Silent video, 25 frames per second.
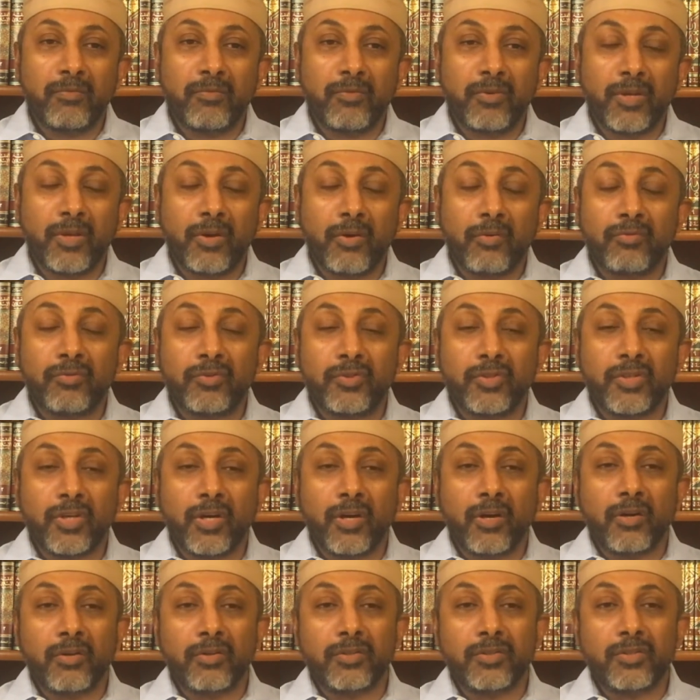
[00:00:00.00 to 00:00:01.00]
free of
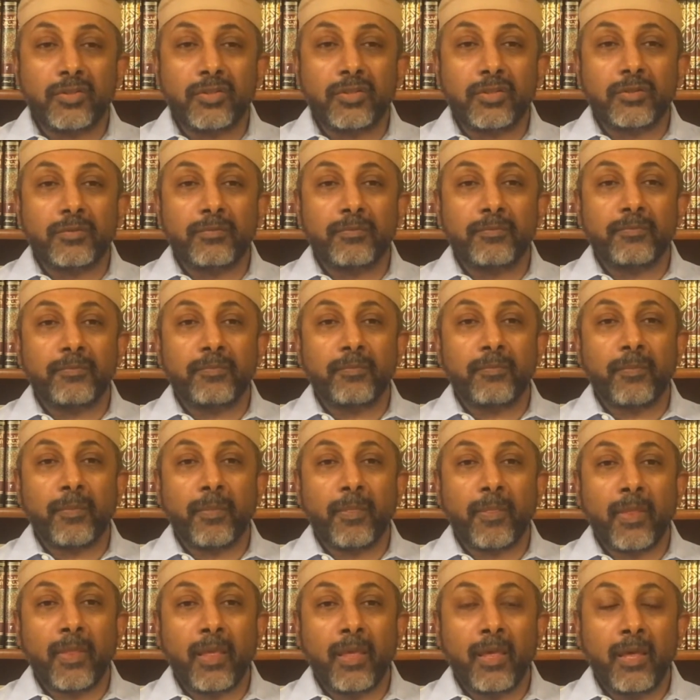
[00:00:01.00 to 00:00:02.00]
charge.
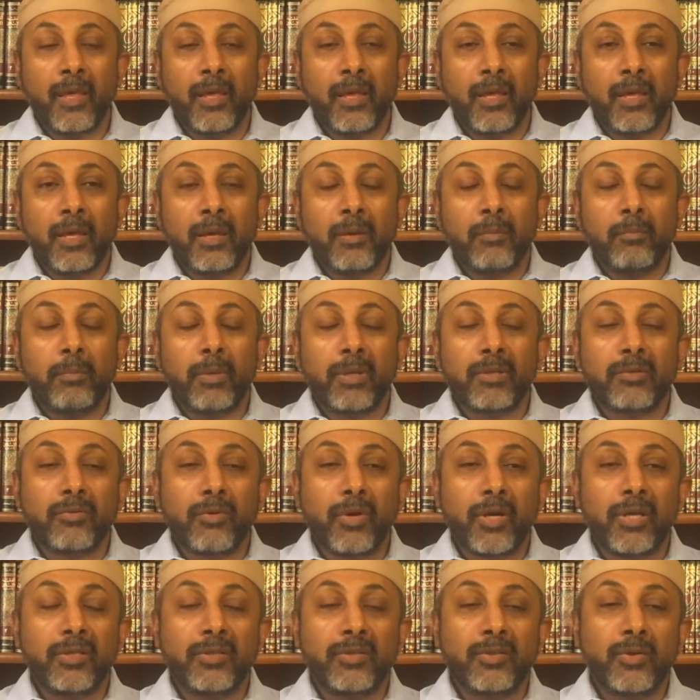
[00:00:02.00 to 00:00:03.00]
But
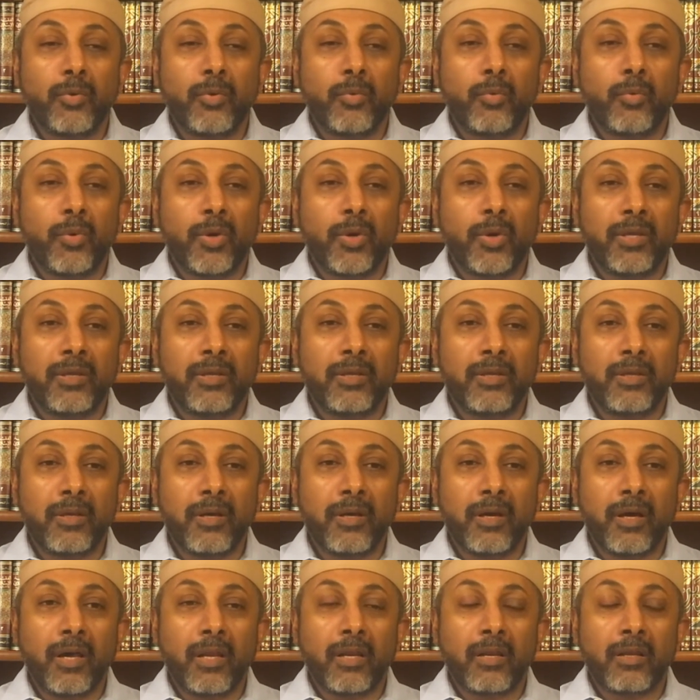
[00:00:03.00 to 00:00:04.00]
right away,
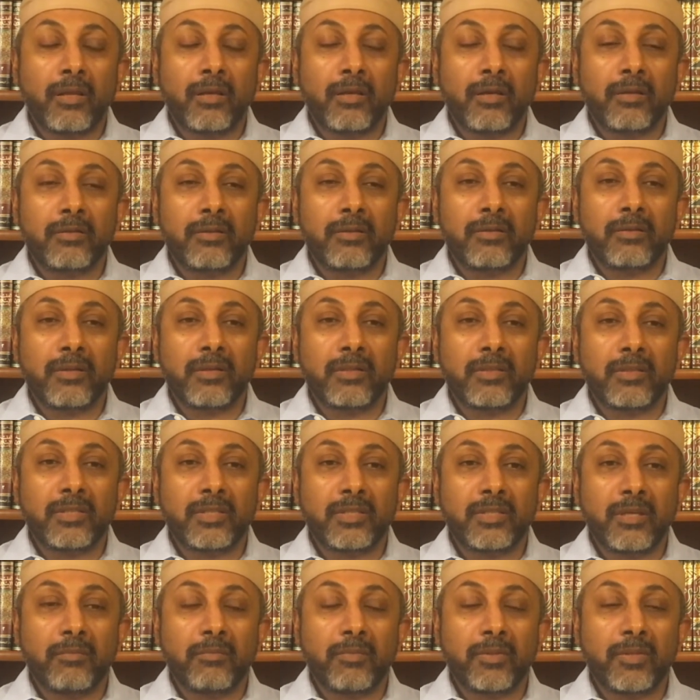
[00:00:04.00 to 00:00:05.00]
Al-Khidr did
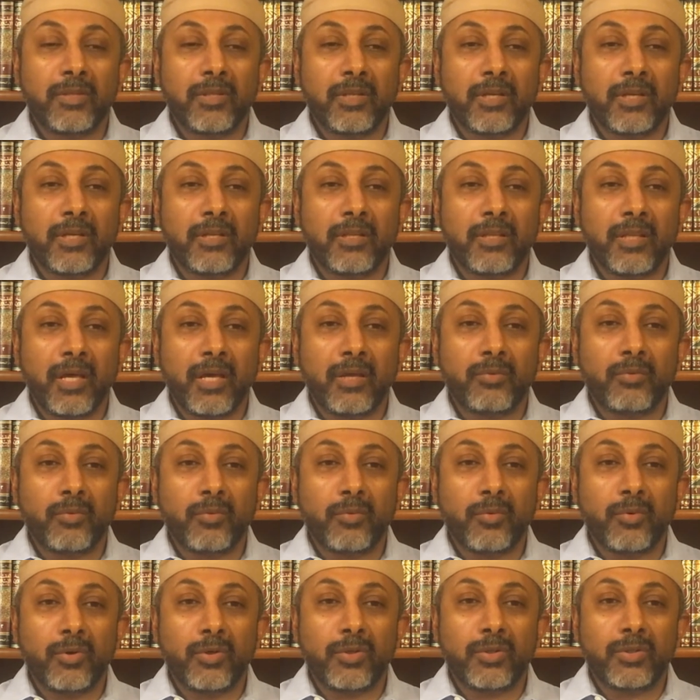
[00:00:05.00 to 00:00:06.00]
something that
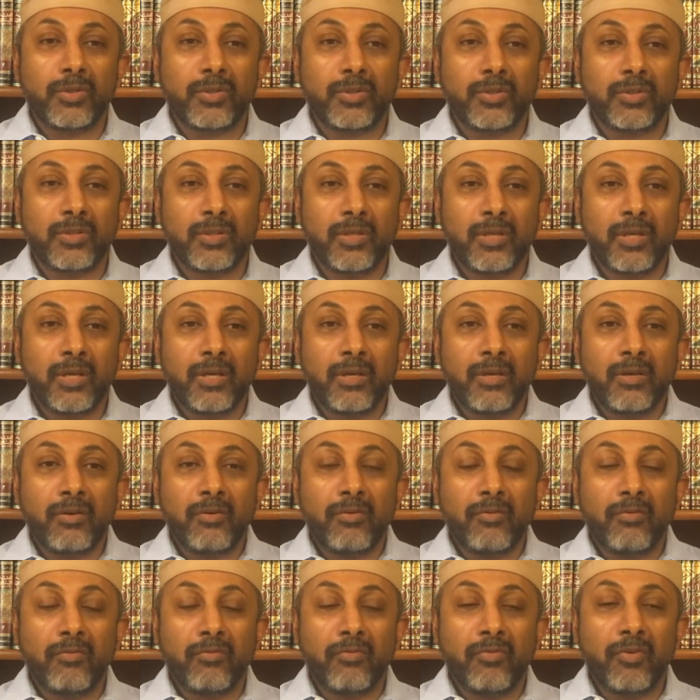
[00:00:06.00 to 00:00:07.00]
was
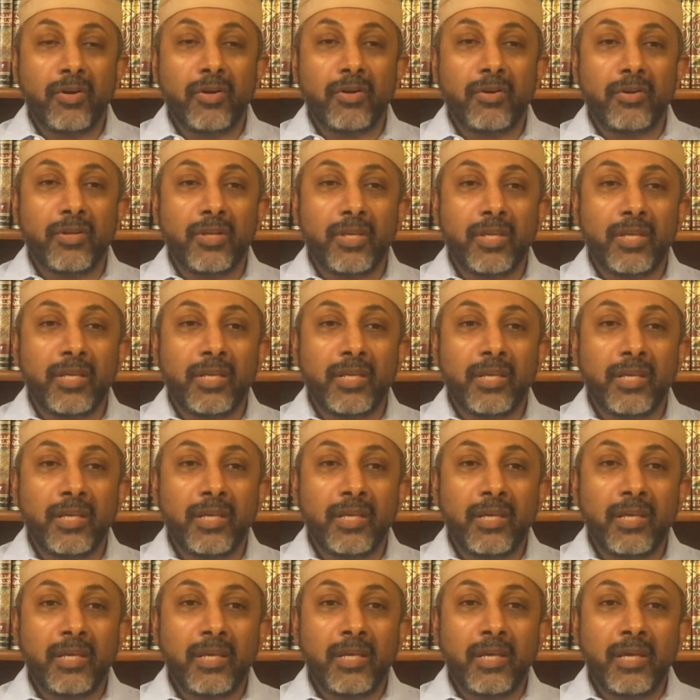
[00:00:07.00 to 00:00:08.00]

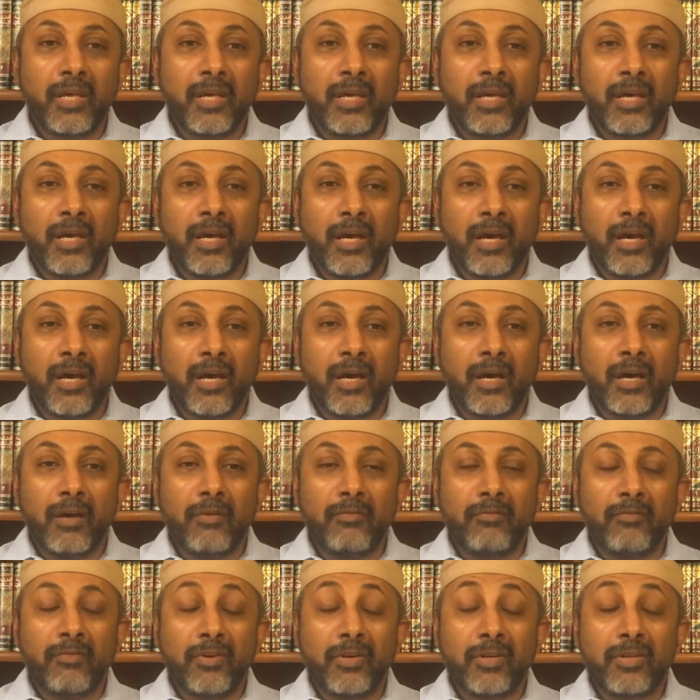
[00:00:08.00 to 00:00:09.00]

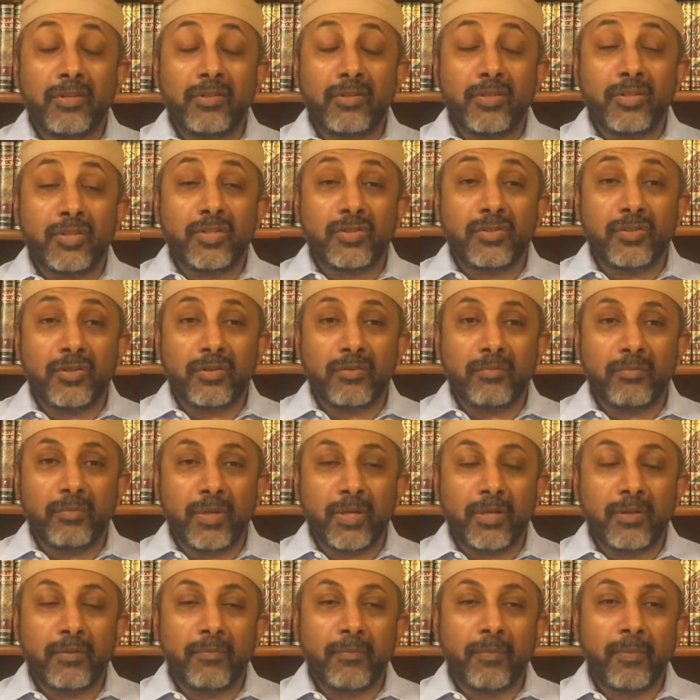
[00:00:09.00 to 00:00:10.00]
very
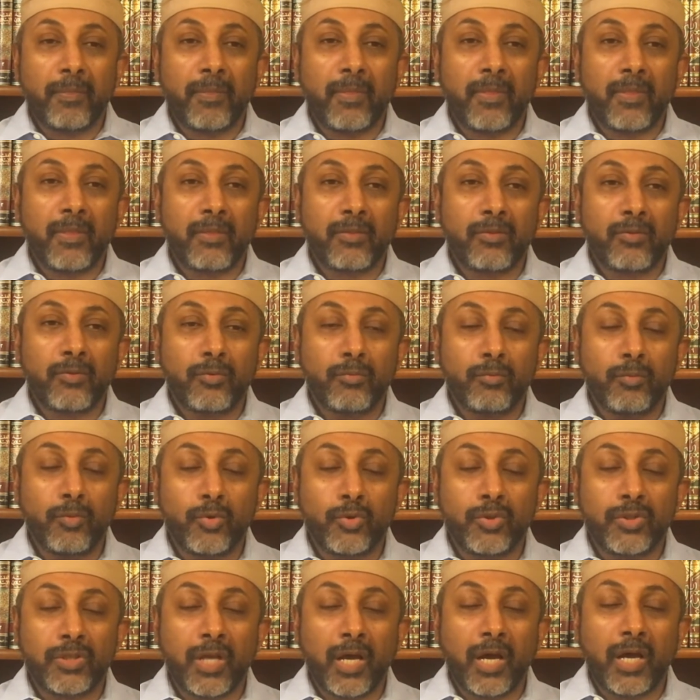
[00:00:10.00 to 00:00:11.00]
disturbing to
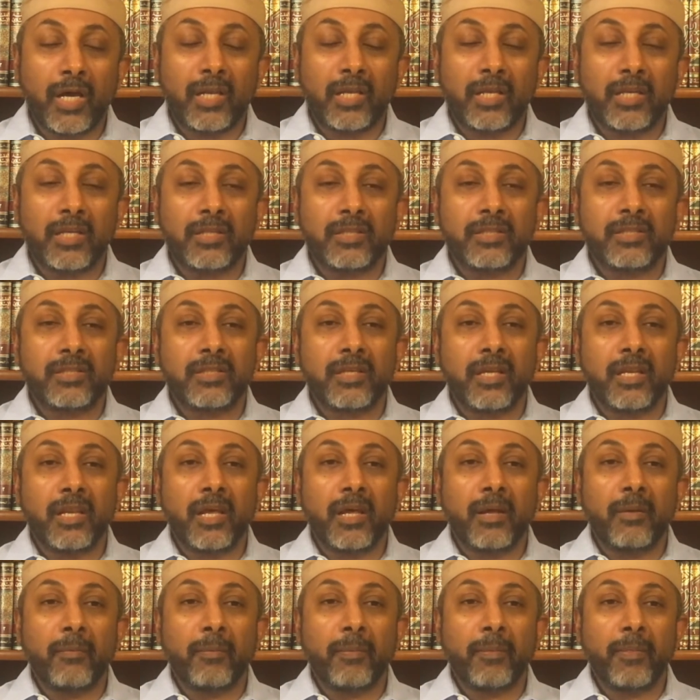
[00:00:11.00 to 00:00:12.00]
Musa alayhi
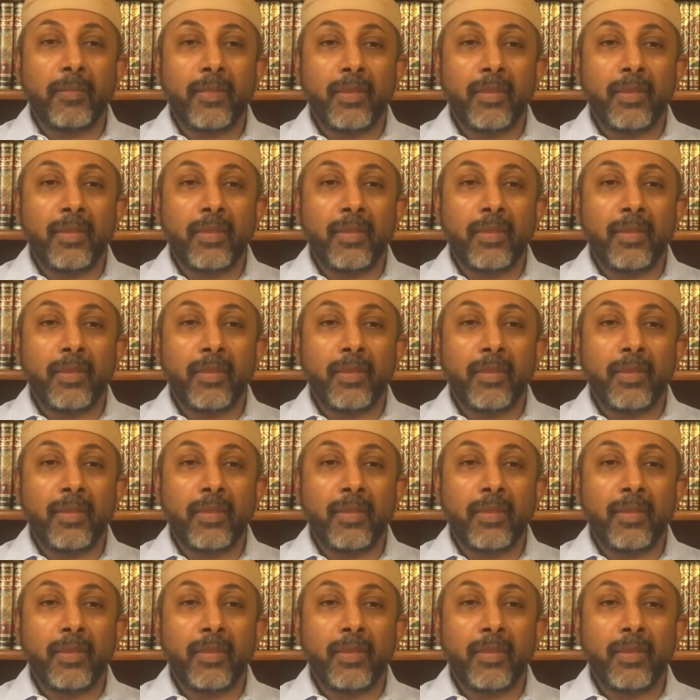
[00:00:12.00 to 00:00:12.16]
salam.